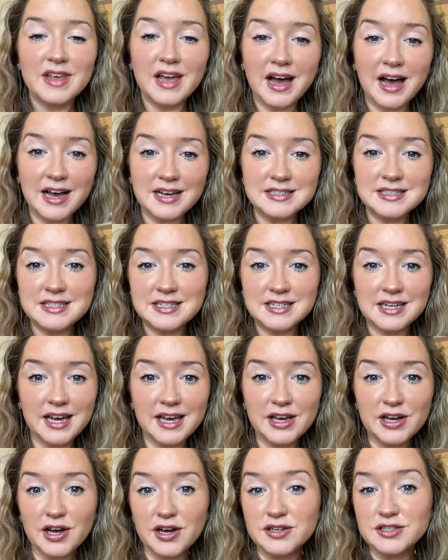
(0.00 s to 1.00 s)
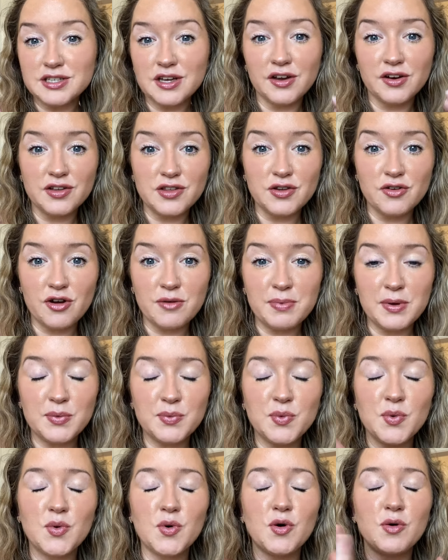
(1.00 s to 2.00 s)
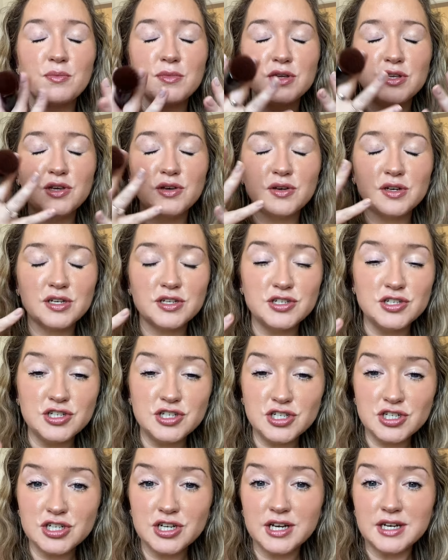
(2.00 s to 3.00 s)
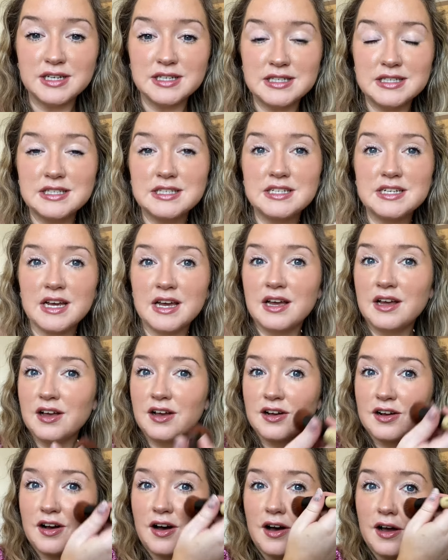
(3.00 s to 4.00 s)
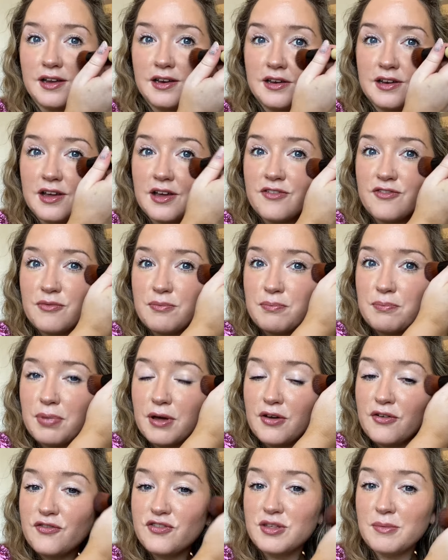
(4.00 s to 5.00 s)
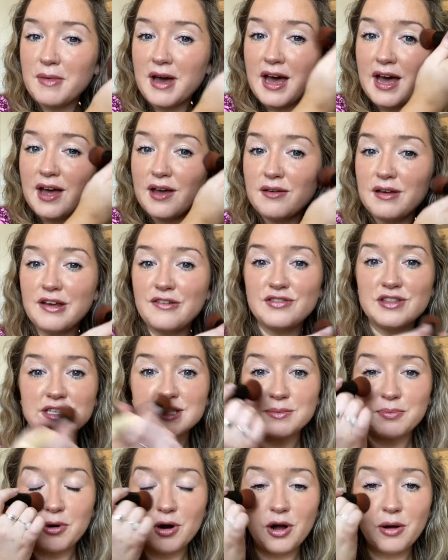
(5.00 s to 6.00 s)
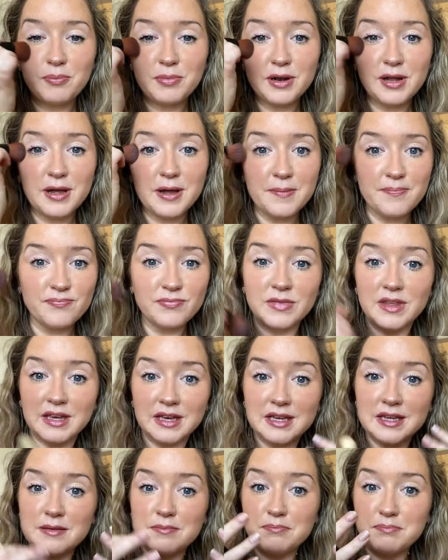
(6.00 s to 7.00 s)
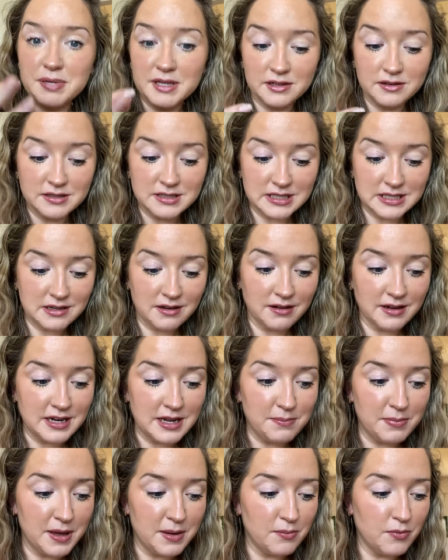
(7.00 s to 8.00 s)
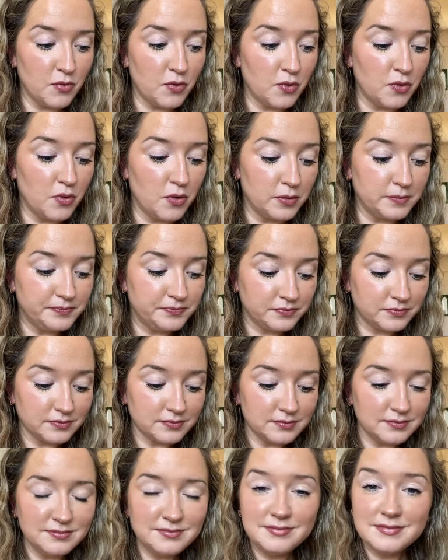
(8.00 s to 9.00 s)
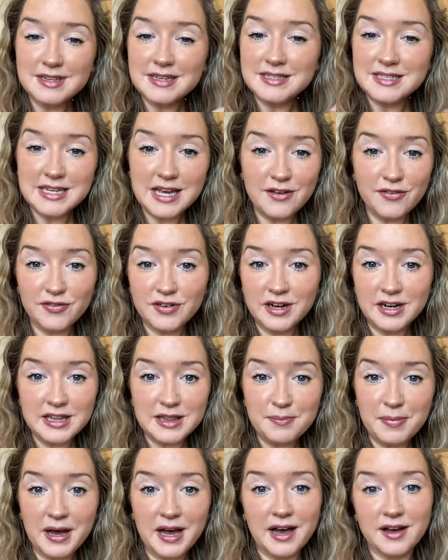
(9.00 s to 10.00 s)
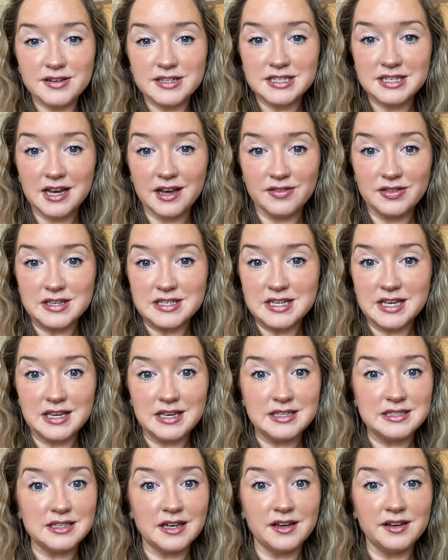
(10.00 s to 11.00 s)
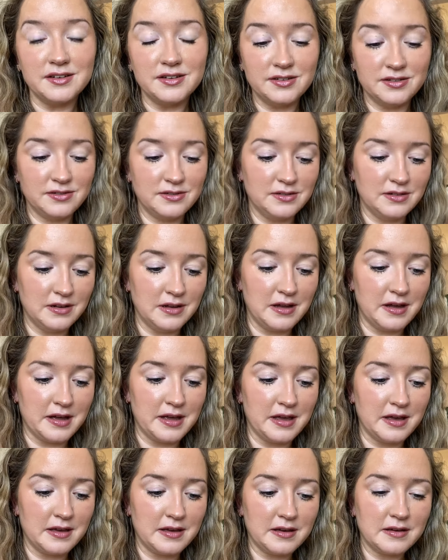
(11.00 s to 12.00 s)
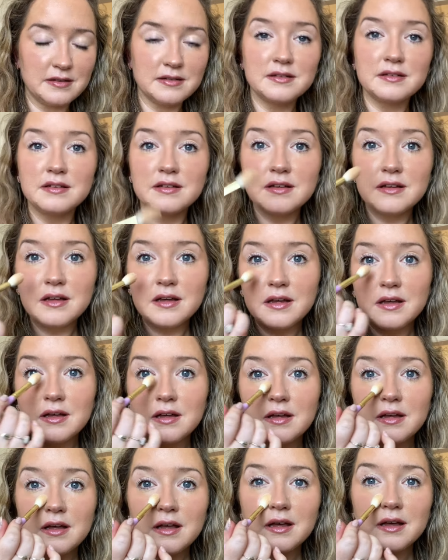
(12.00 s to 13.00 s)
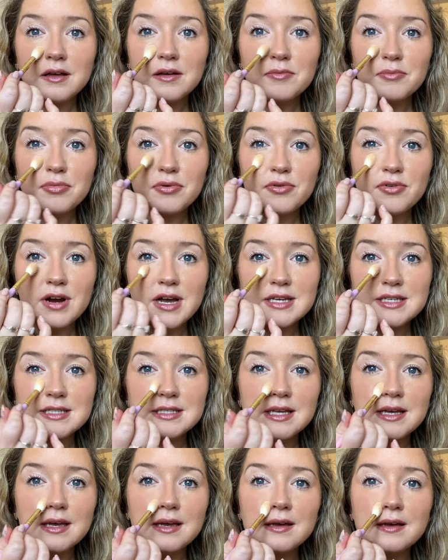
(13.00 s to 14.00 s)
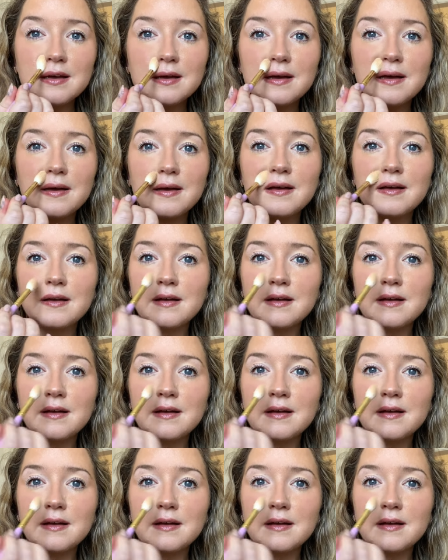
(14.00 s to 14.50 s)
As the day goes on and you're a bit warm, you can just kind of buff them out if there's a problem, build a tiny bit more. Definitely the powder down the T-zone, like pressing.